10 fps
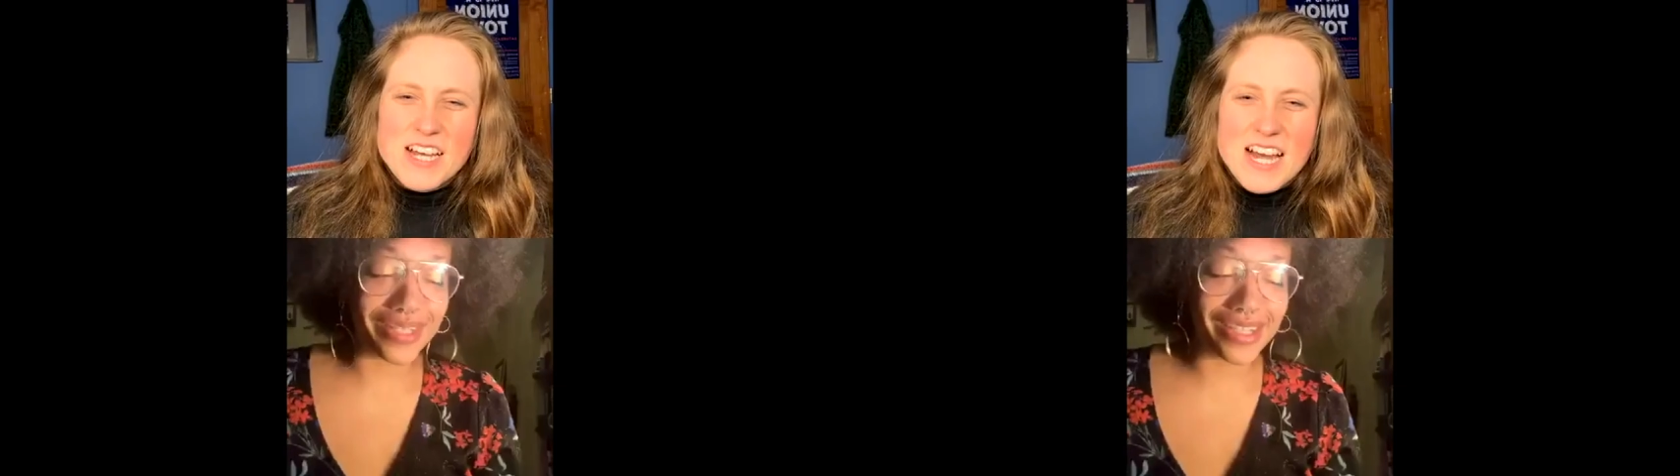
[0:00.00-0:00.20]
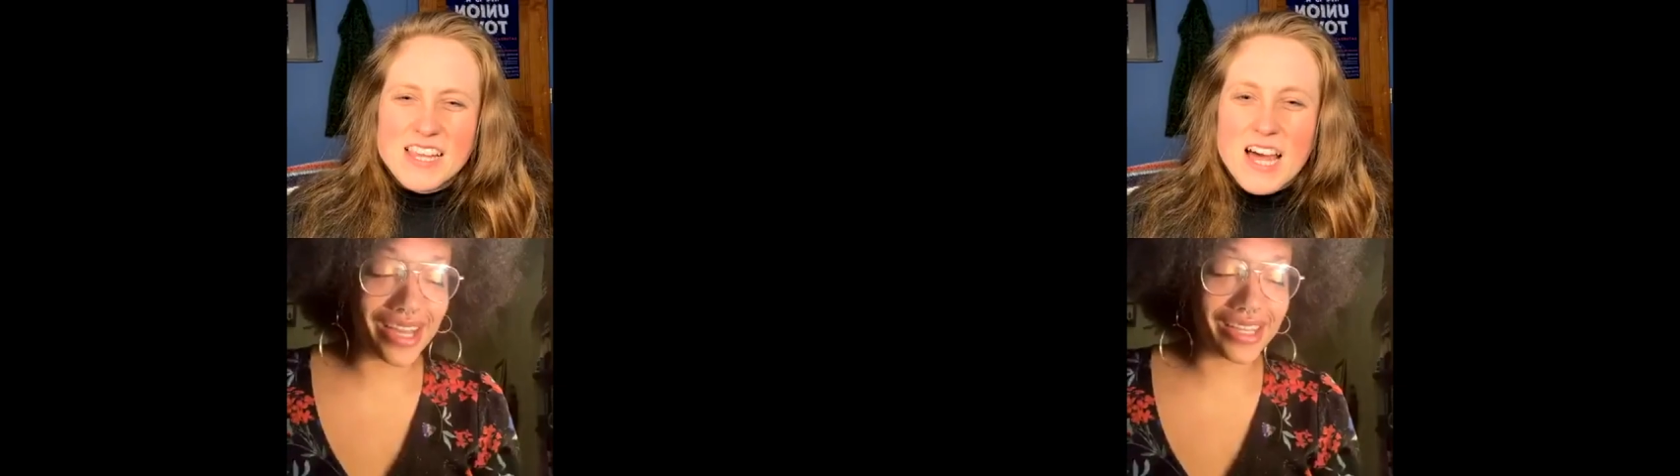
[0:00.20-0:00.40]

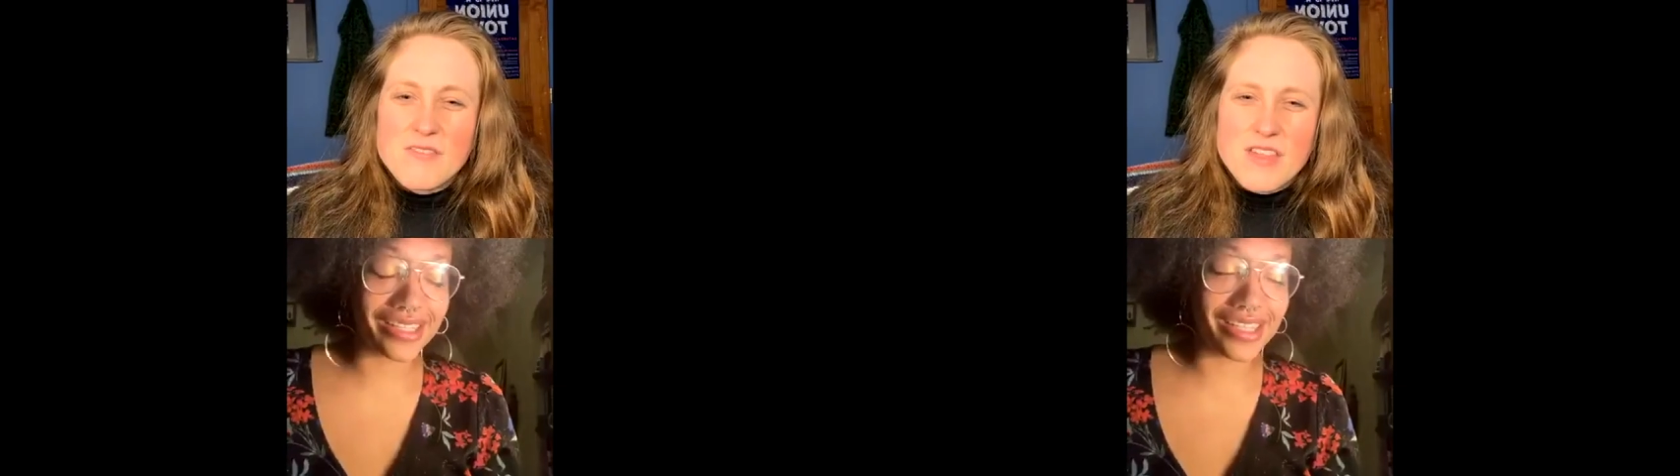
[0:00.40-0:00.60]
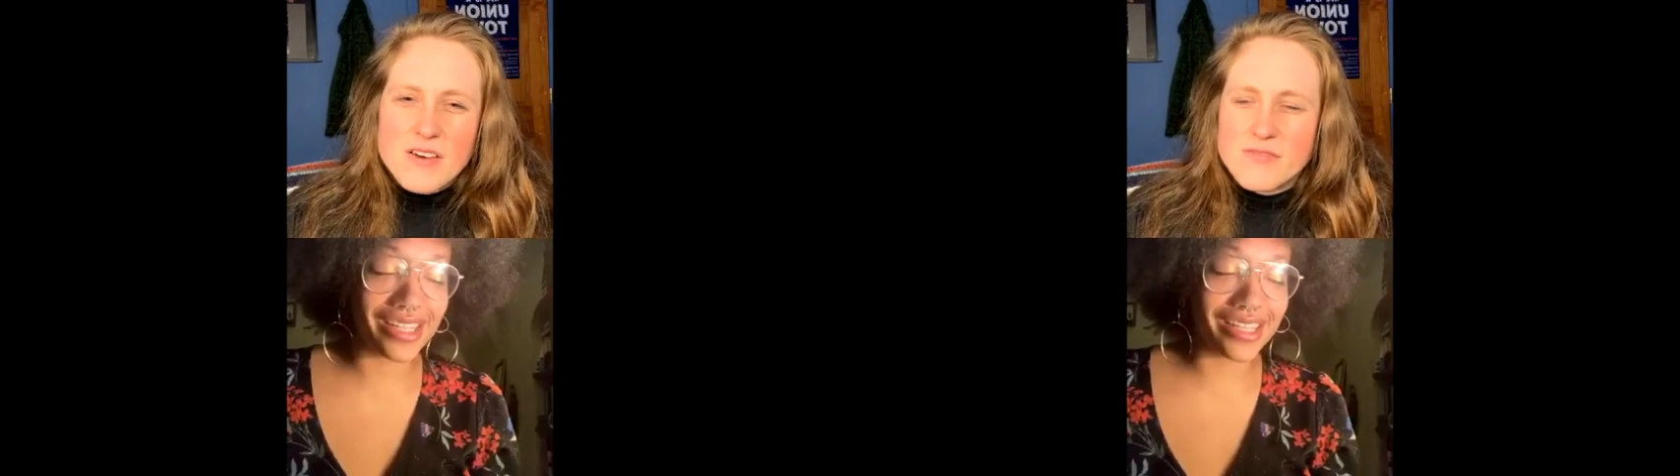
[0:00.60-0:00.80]
I love
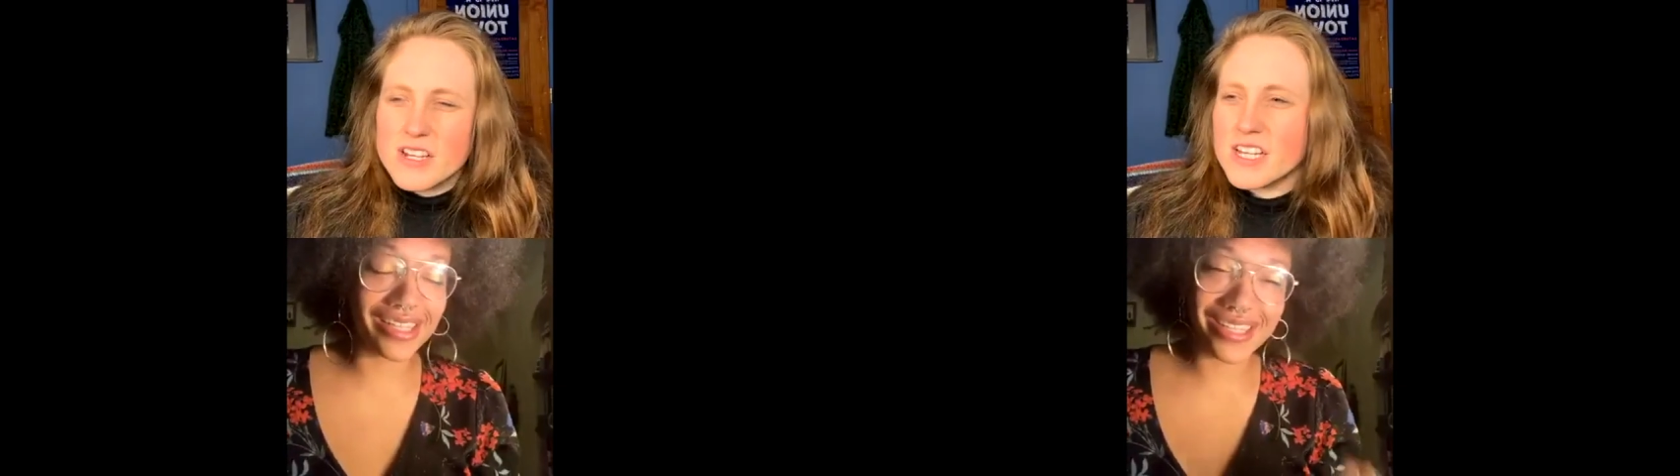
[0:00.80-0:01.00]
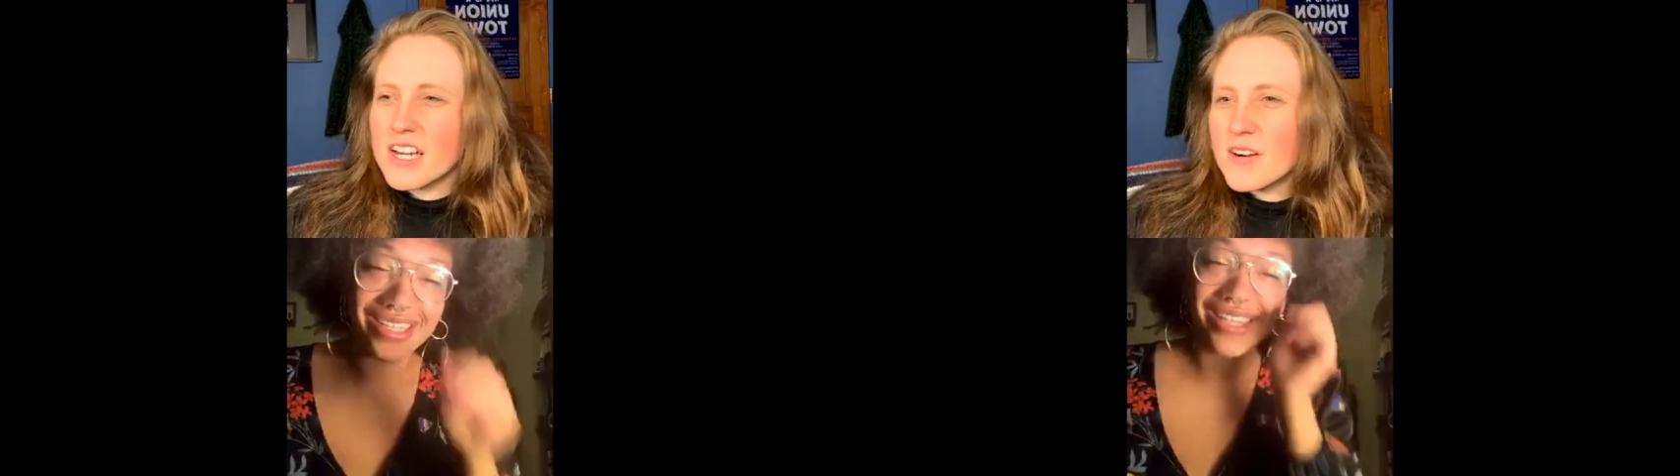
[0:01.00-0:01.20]
that
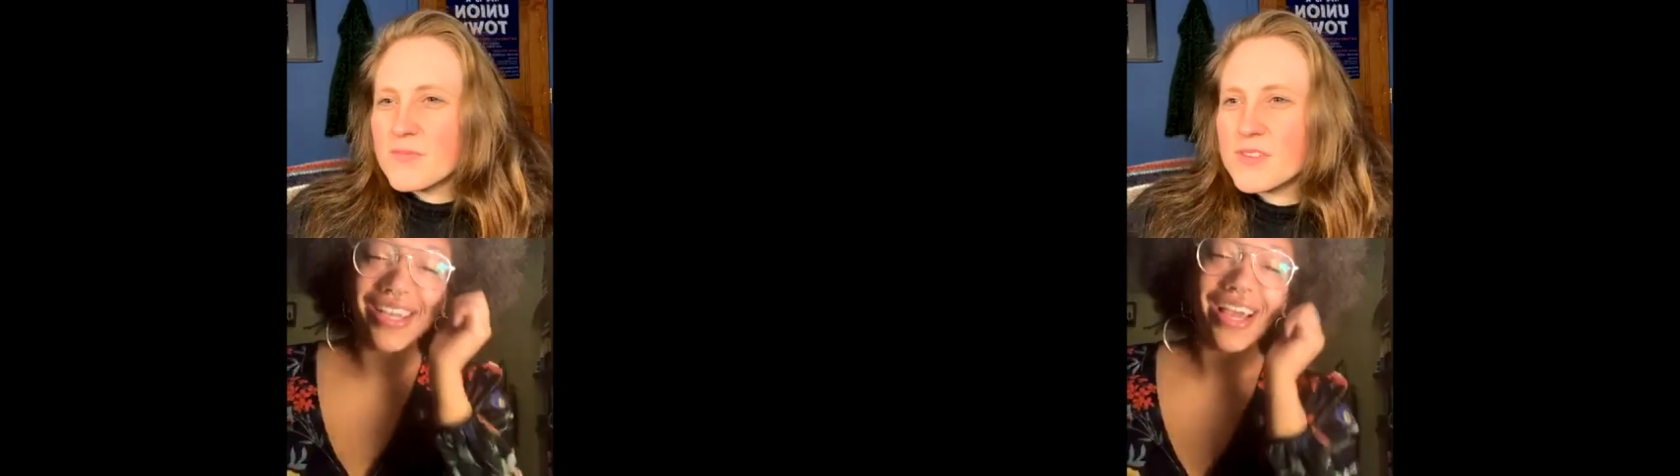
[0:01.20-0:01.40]
video.